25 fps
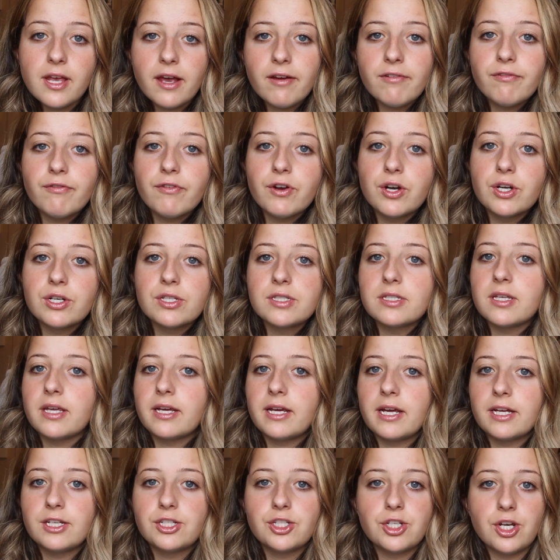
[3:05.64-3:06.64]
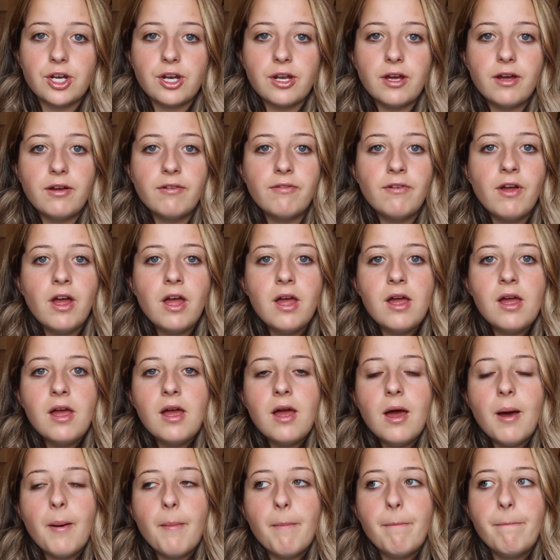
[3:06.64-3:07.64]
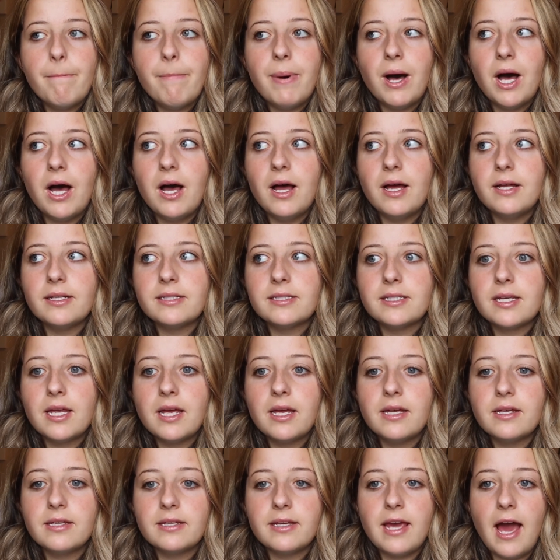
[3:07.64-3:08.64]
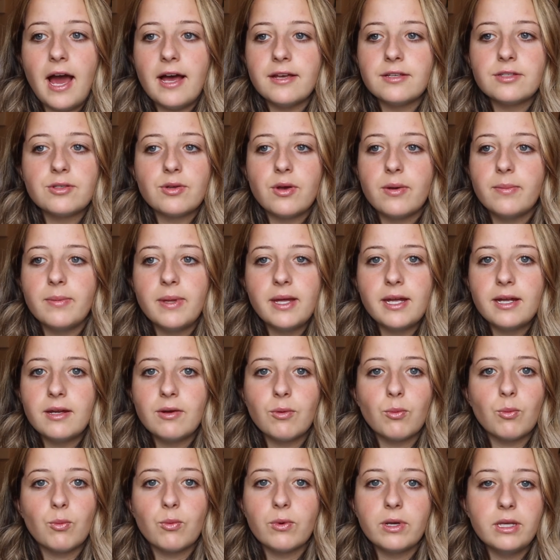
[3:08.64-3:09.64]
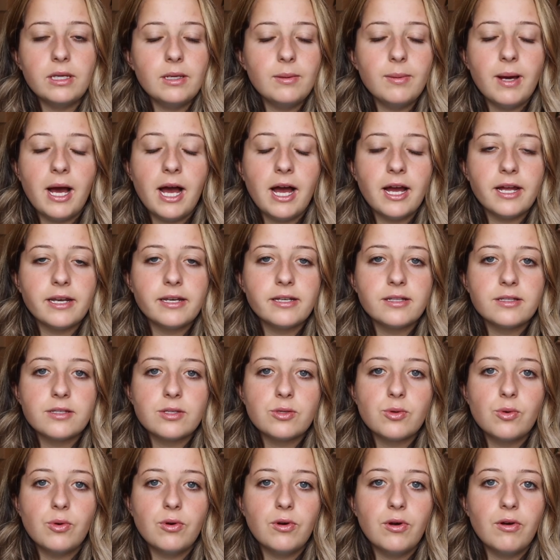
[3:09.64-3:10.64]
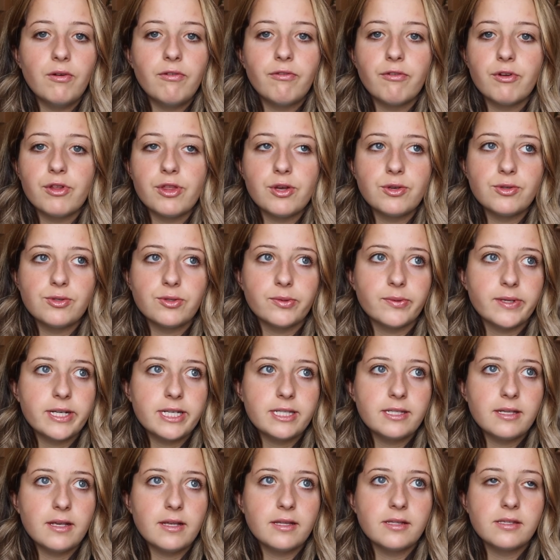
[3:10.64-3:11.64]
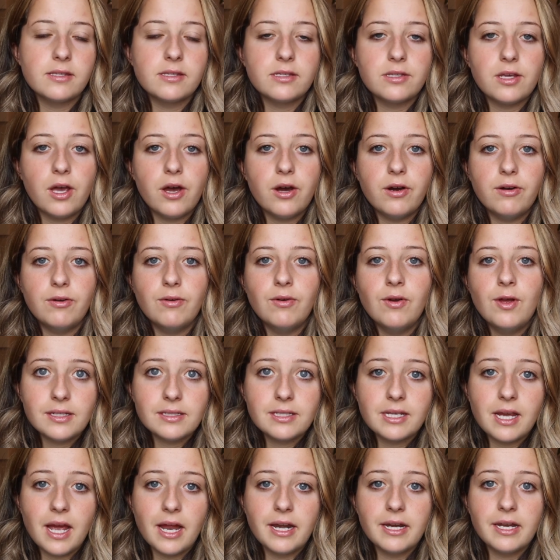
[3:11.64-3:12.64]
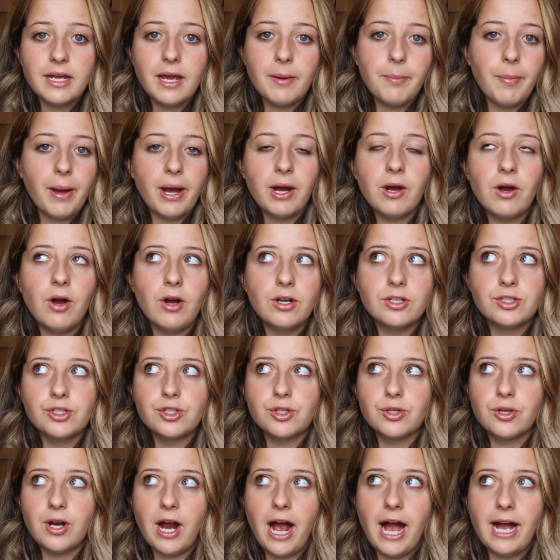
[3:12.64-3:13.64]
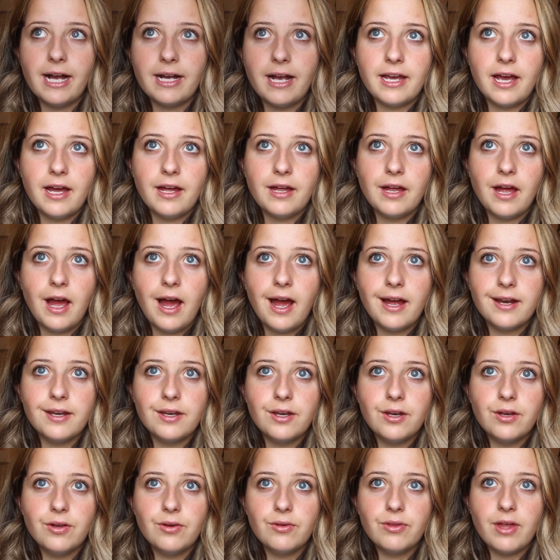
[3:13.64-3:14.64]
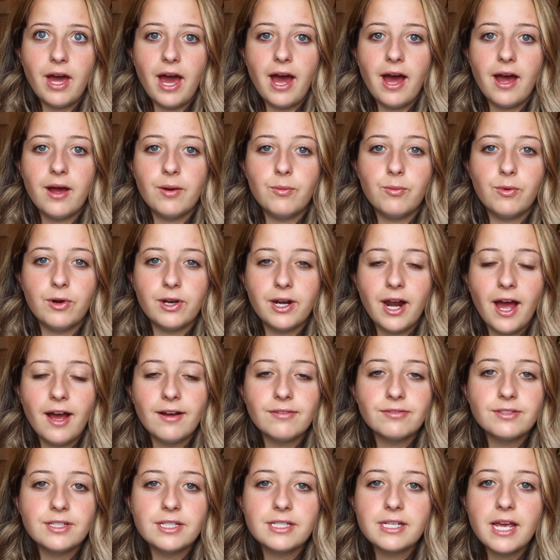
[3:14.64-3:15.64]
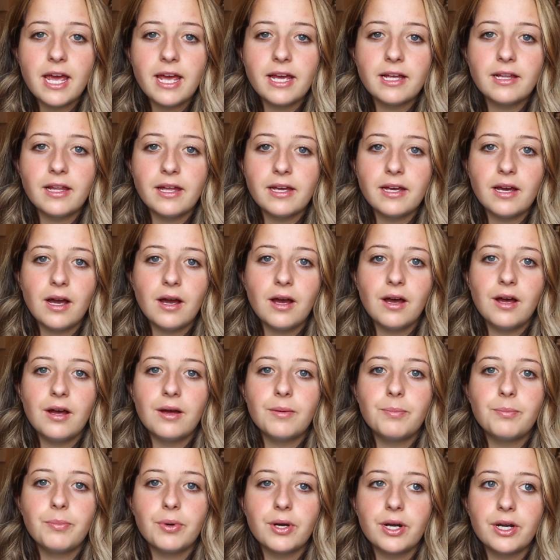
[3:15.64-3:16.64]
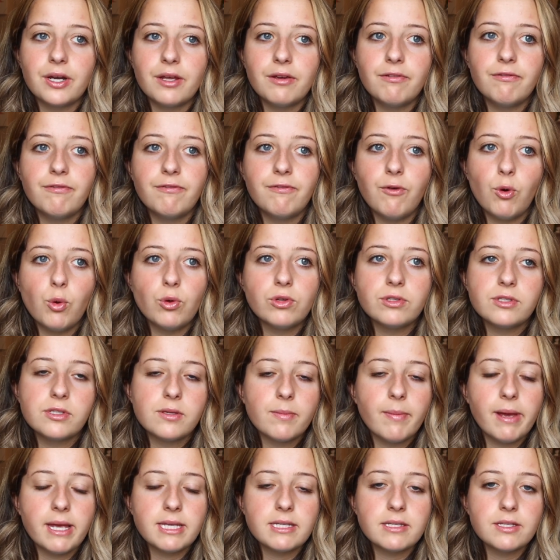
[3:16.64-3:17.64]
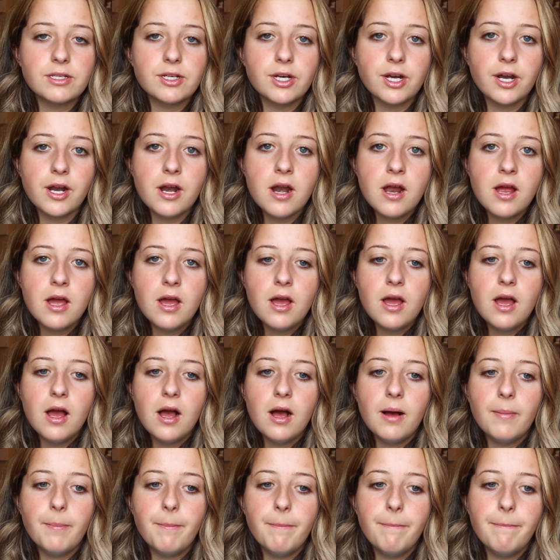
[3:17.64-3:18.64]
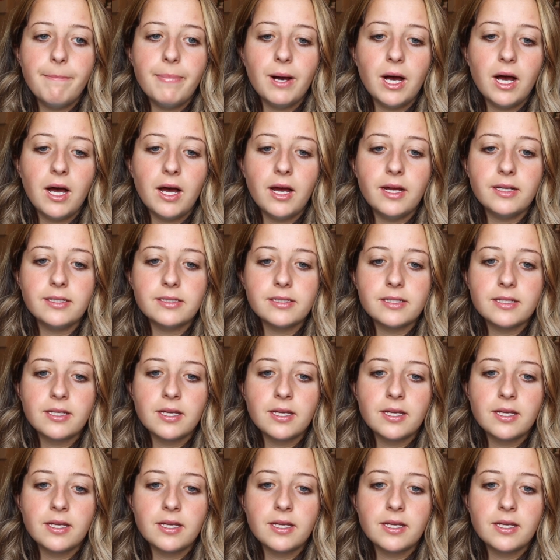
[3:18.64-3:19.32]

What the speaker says: at first like I should have. But yeah, so I'm like really behind in school for those reasons. So to kind of get back on track, I knew that I would have to take like a pretty full semester, but